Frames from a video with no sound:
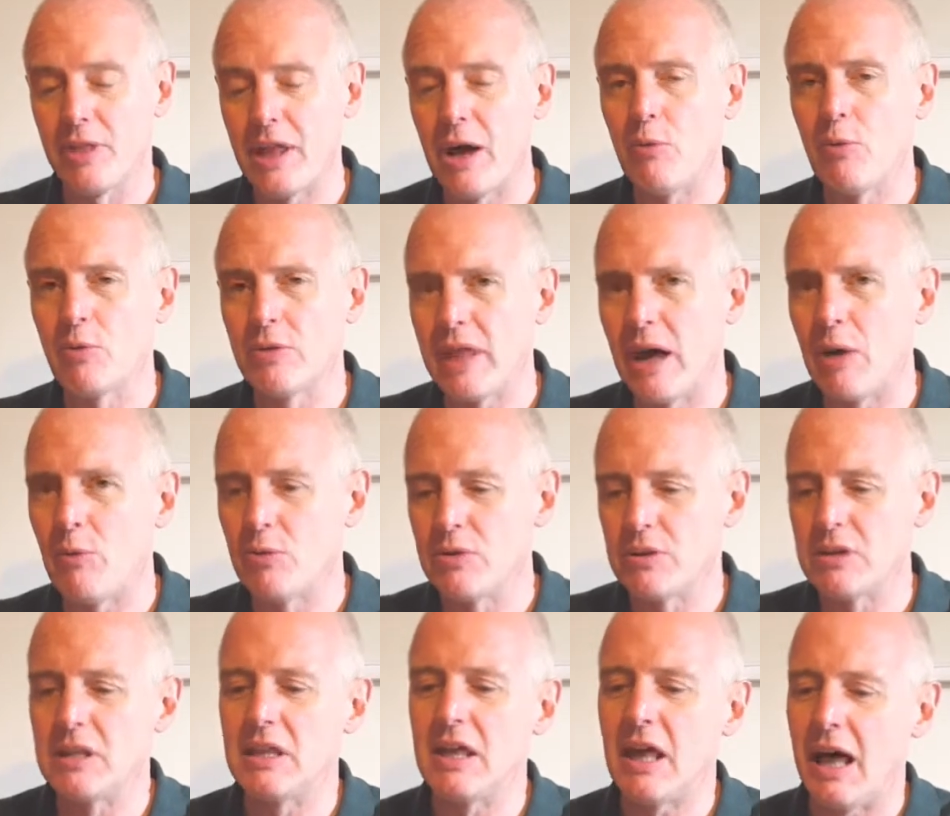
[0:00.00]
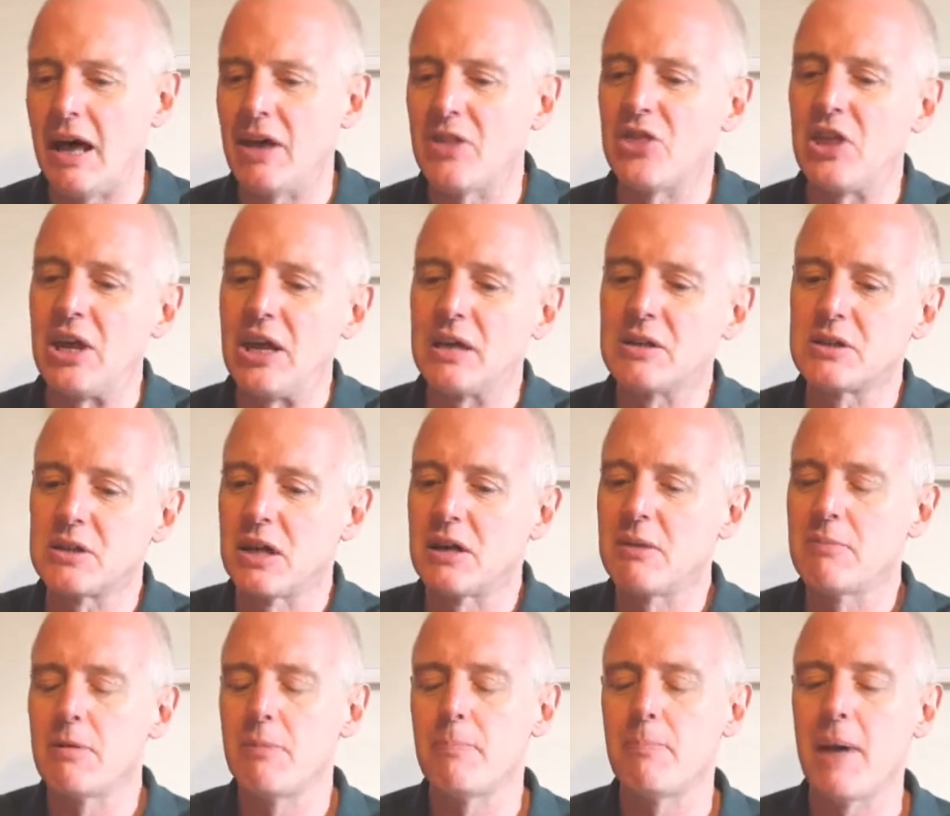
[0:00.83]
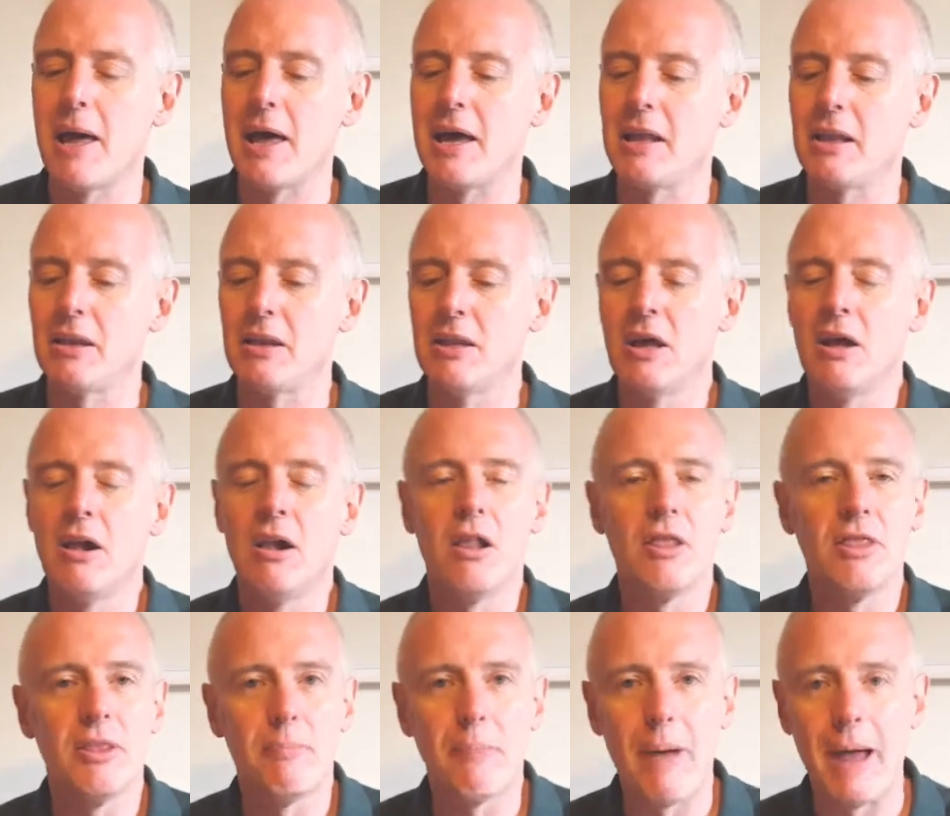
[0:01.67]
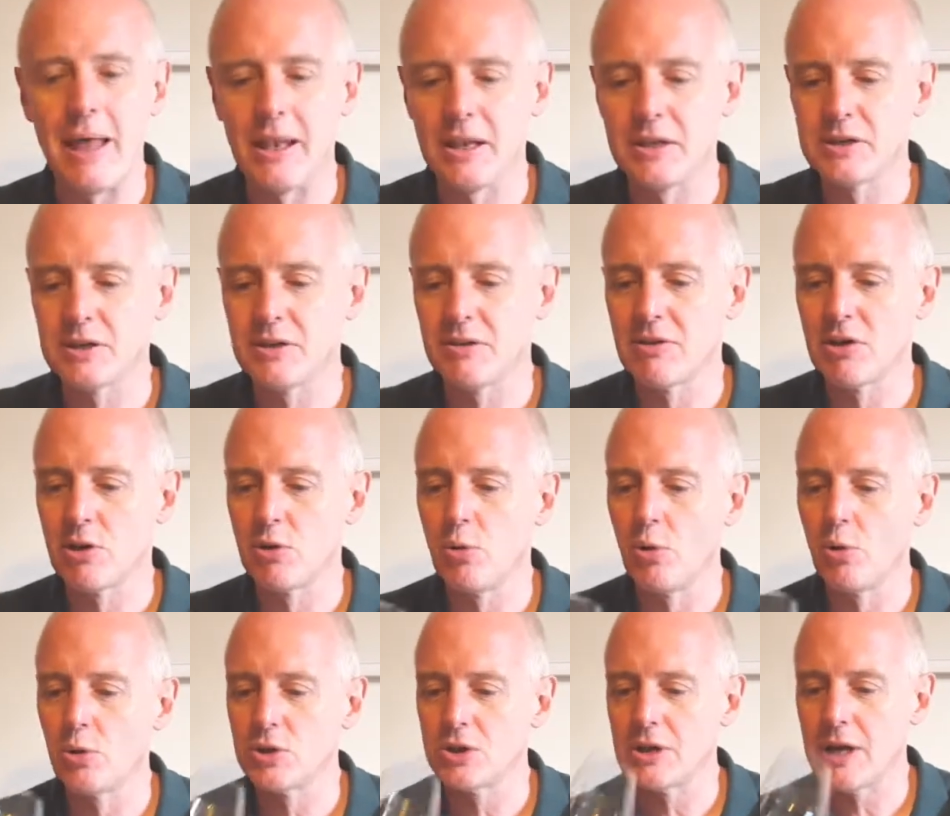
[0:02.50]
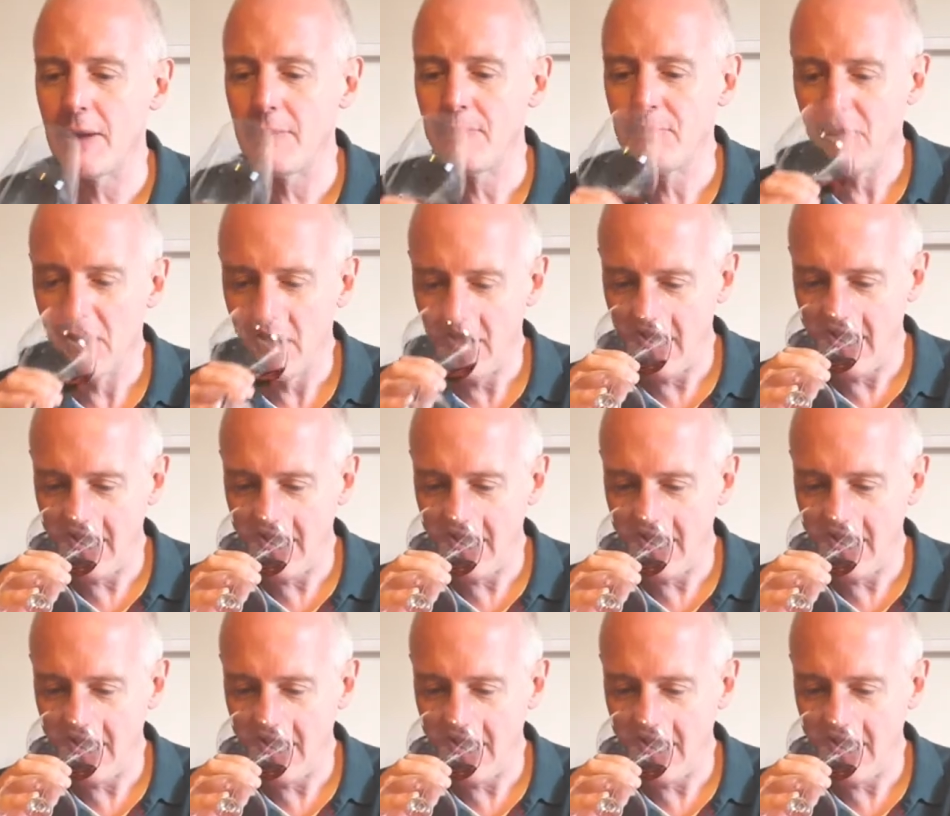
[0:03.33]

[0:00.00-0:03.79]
That that, would, that I think is going to be pale, the palest of the quartet.